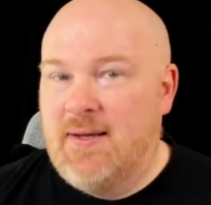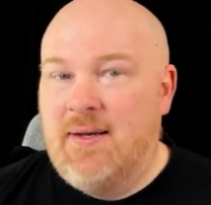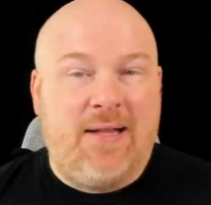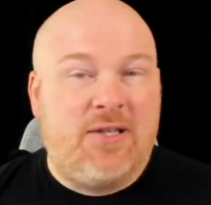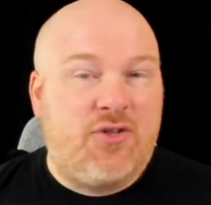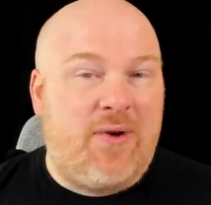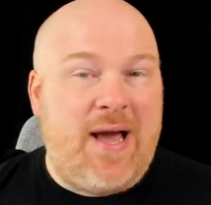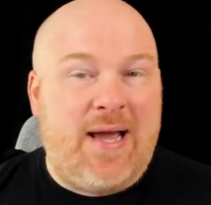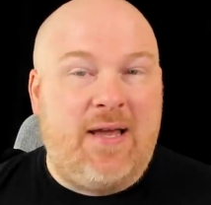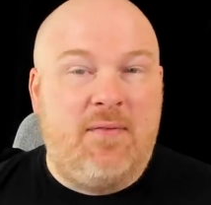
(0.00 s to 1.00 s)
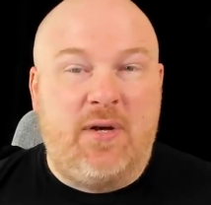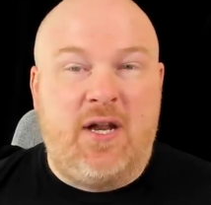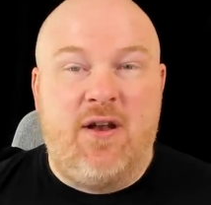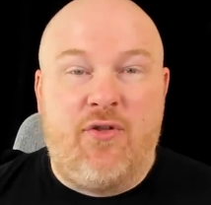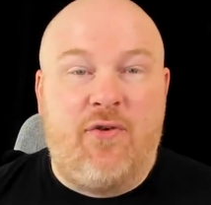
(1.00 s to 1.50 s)
Not the dragon,
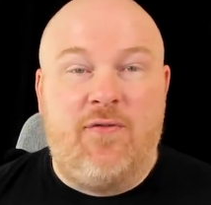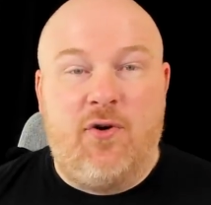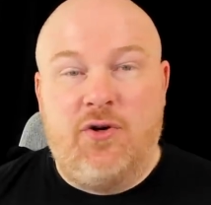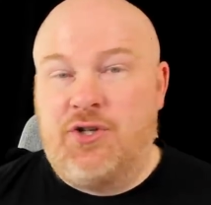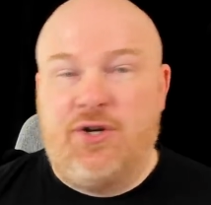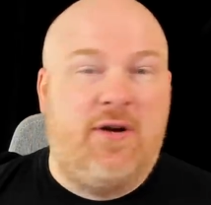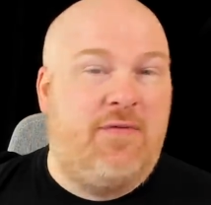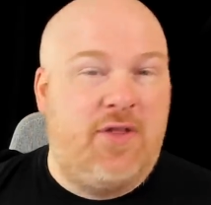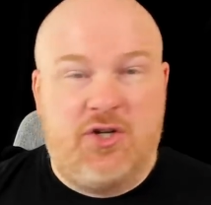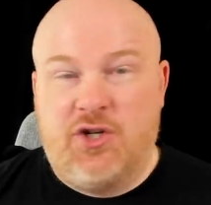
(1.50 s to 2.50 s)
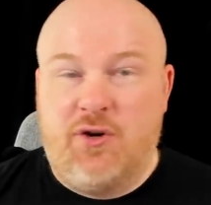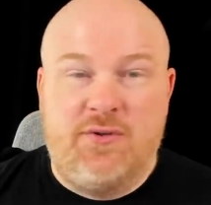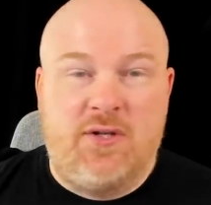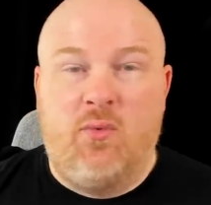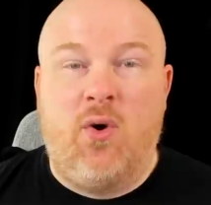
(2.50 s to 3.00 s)
but another version of the
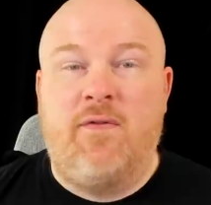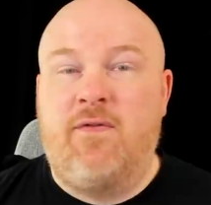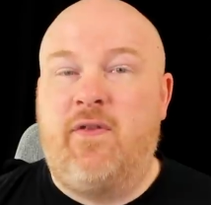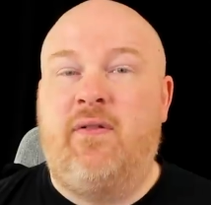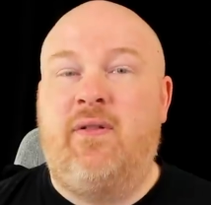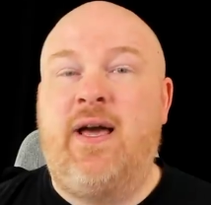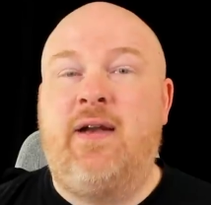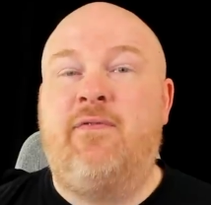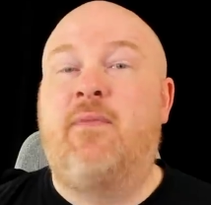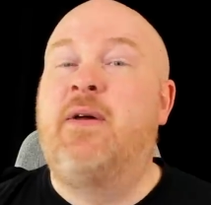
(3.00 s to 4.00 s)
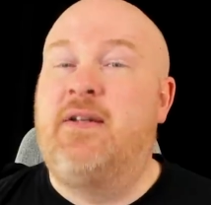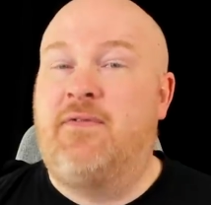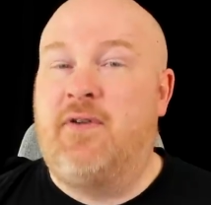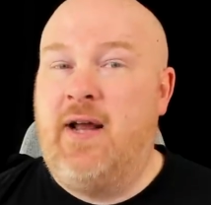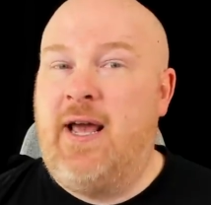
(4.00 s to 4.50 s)
chosen one for the Light from a
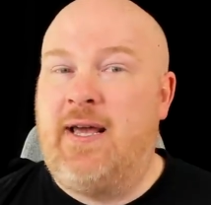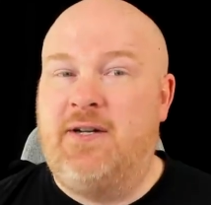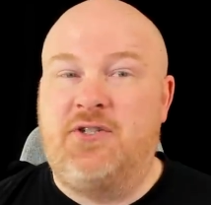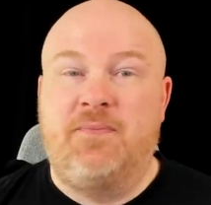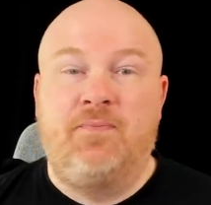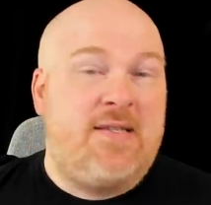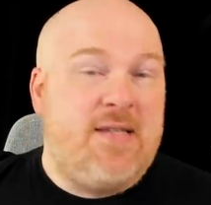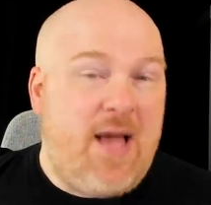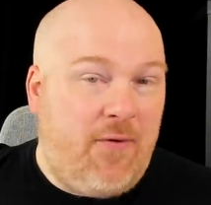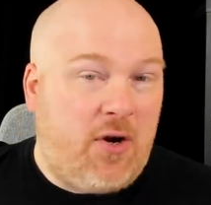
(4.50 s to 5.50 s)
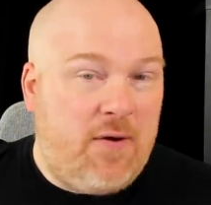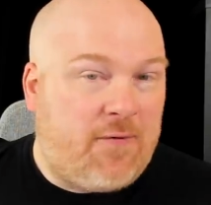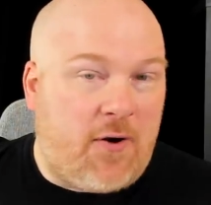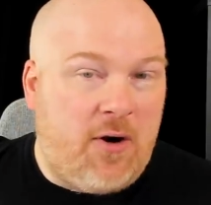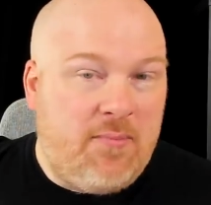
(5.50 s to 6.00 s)
different age. It's never
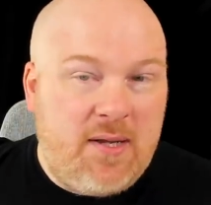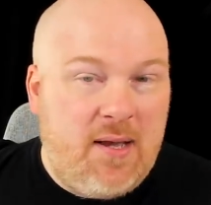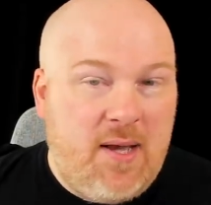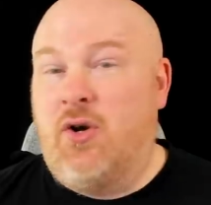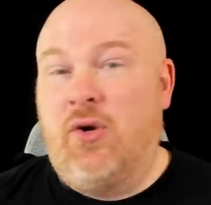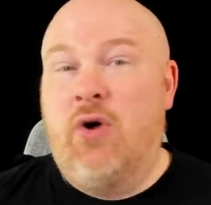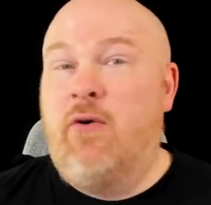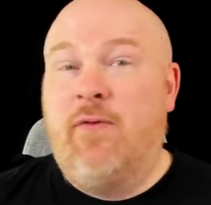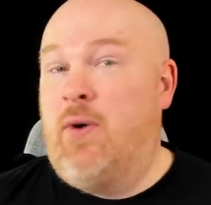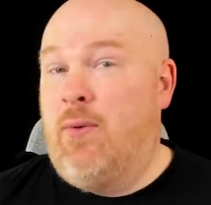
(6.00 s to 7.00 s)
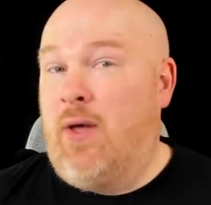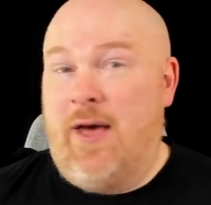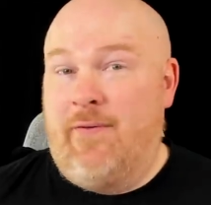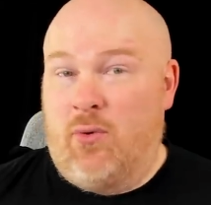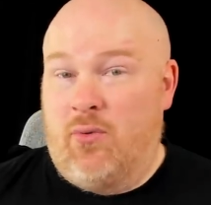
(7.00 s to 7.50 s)
confirmed, and I don't know if we will
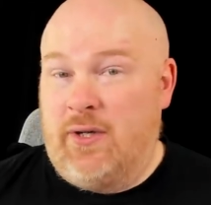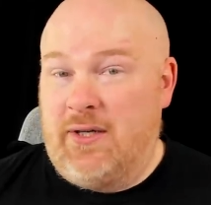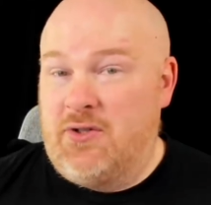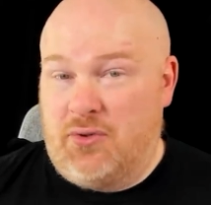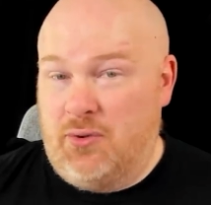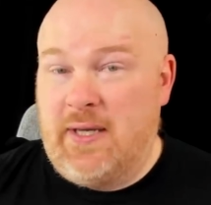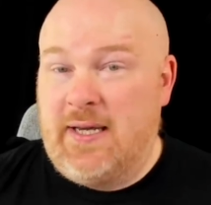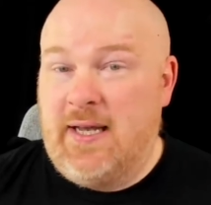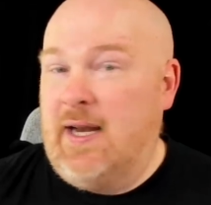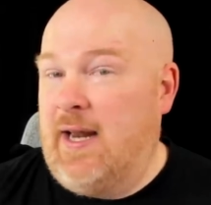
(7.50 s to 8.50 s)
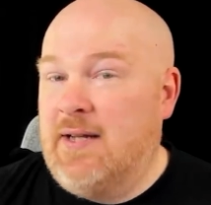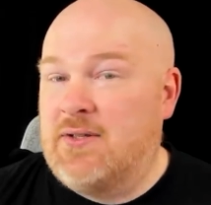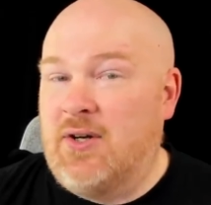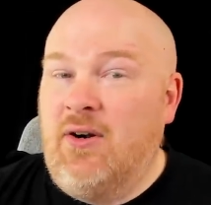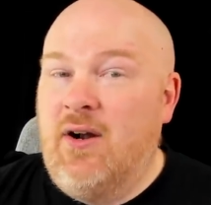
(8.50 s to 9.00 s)
ever really truly get an
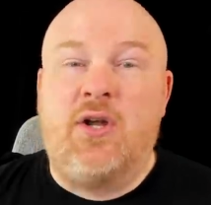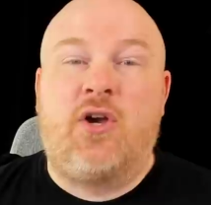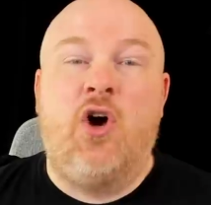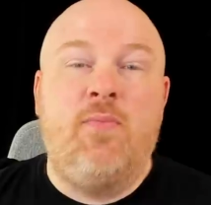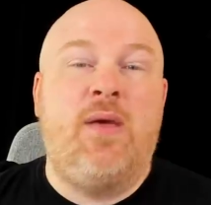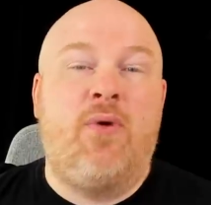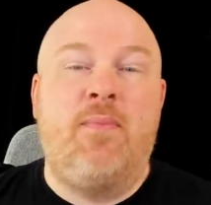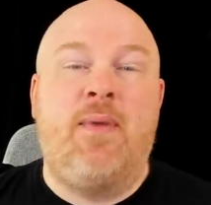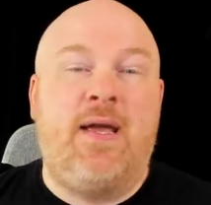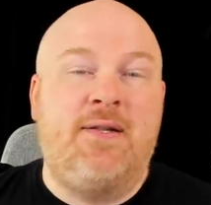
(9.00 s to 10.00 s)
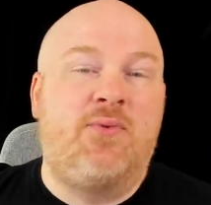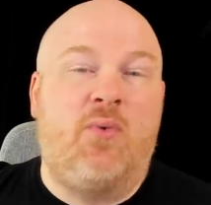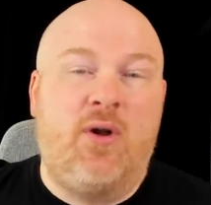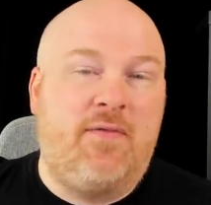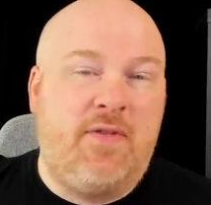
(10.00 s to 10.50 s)
answer, but Nakomi remains
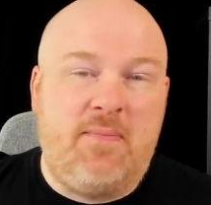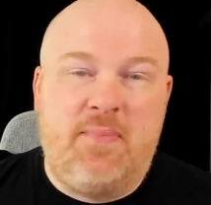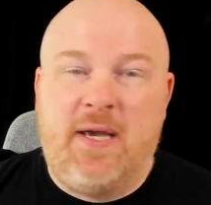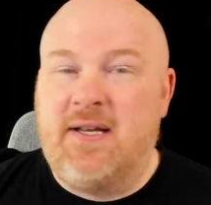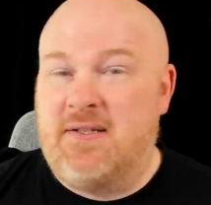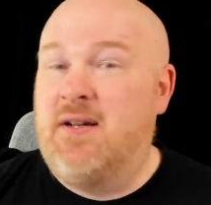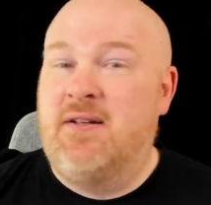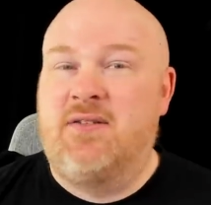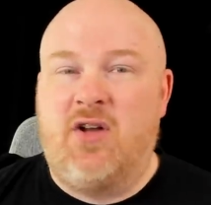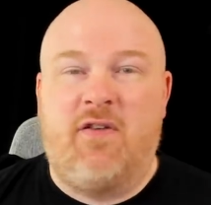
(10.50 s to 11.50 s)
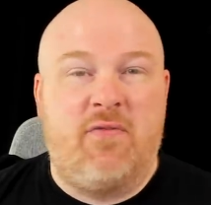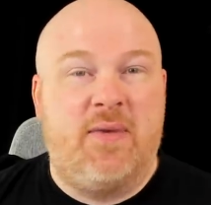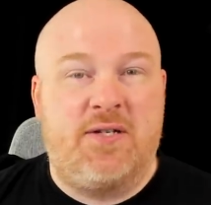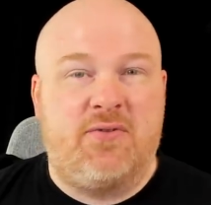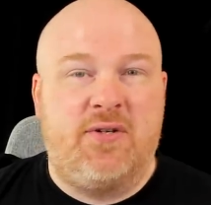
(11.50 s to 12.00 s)
one of the biggest unsolved
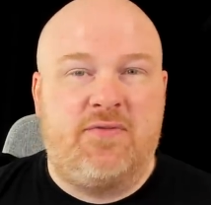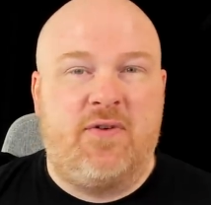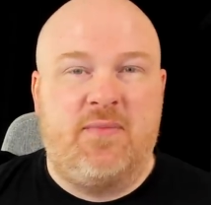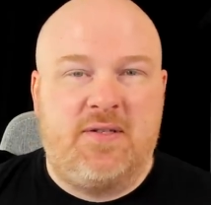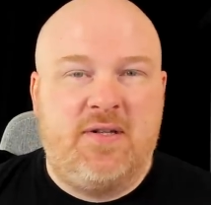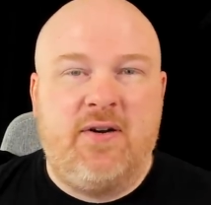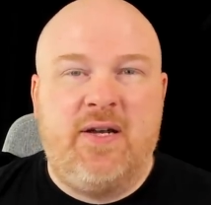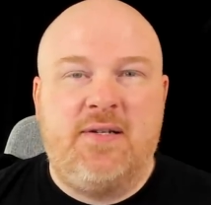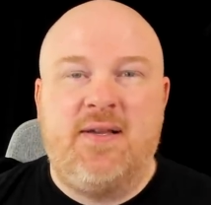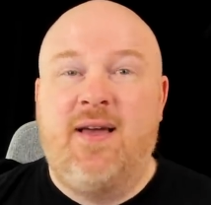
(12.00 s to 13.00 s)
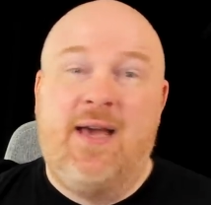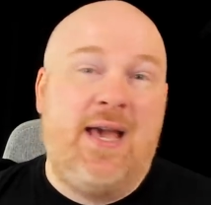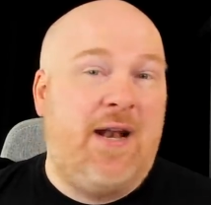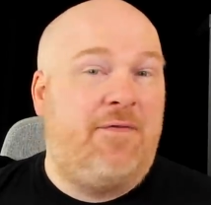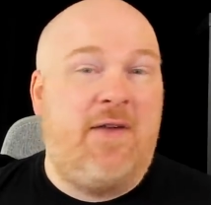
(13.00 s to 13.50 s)
mysteries from the series
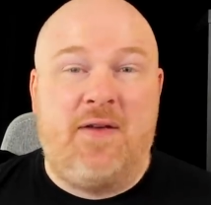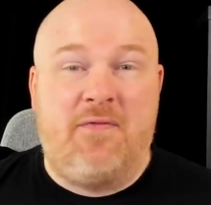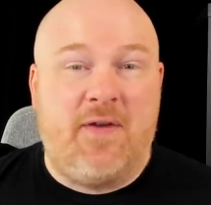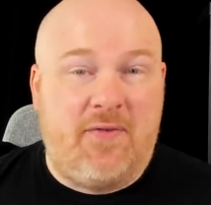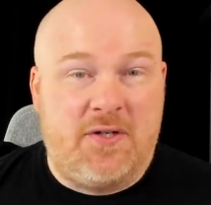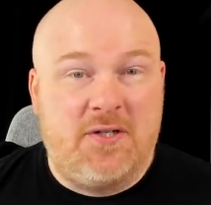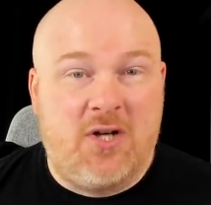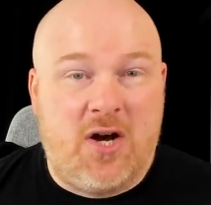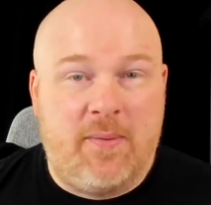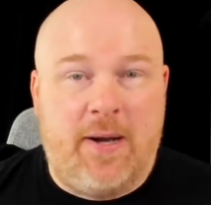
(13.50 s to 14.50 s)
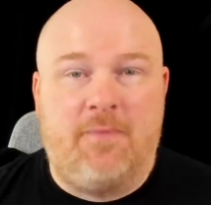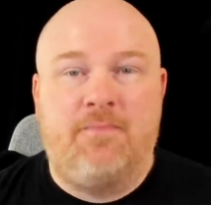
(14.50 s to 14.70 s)
and a fan favorite to talk